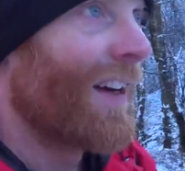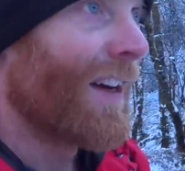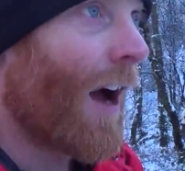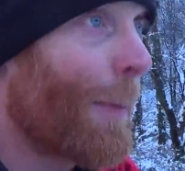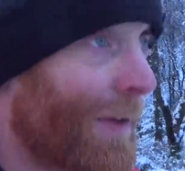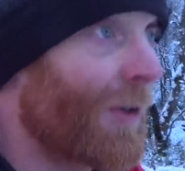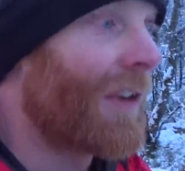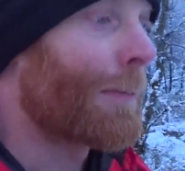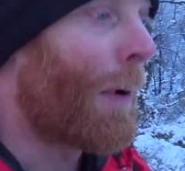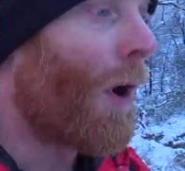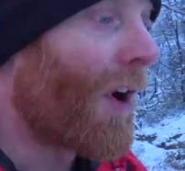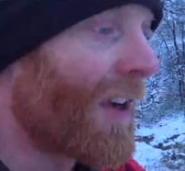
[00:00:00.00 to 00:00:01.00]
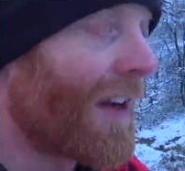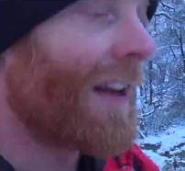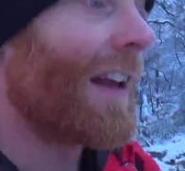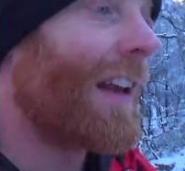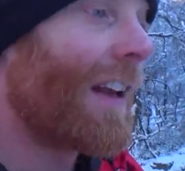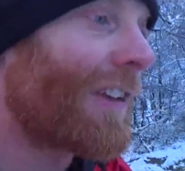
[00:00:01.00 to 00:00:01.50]
up until this point
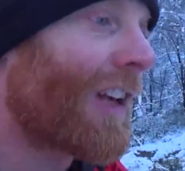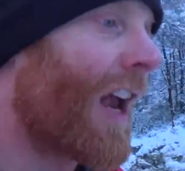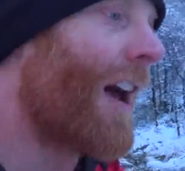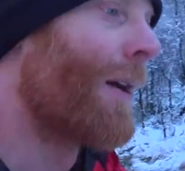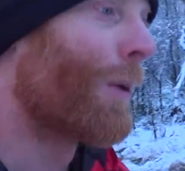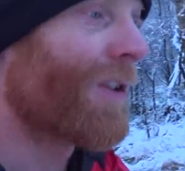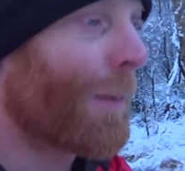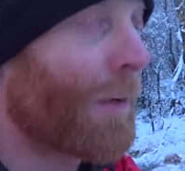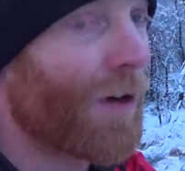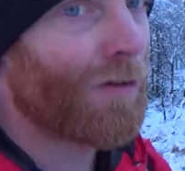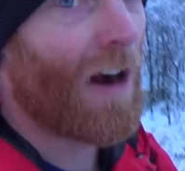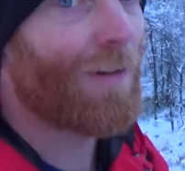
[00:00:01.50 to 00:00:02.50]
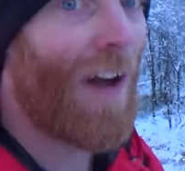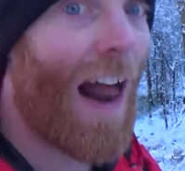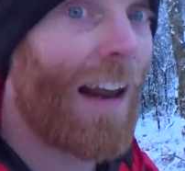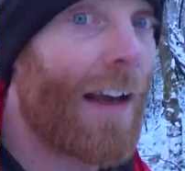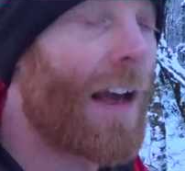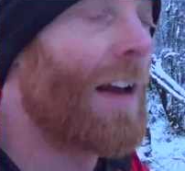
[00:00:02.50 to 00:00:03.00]
was up on
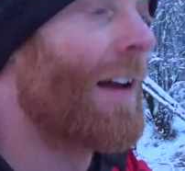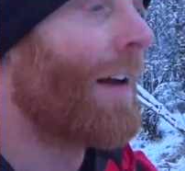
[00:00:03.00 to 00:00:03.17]
Craigvallig,